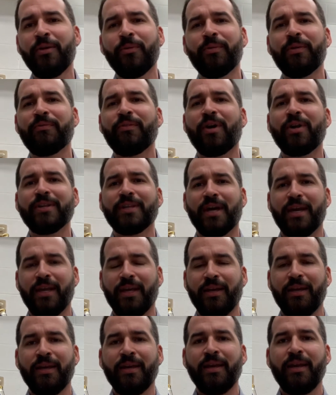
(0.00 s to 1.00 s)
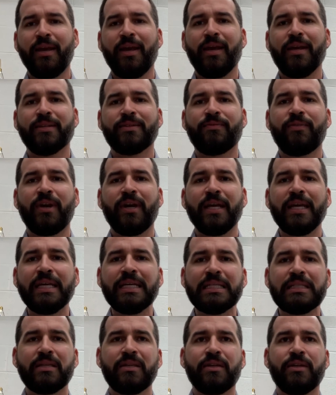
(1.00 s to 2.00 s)
We've all done it. It's very
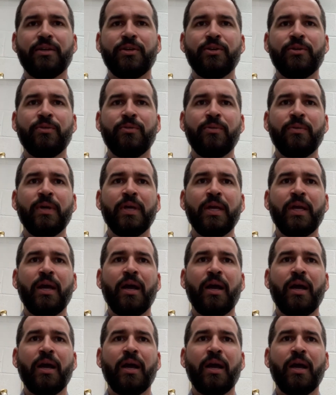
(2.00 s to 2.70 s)
easy to do,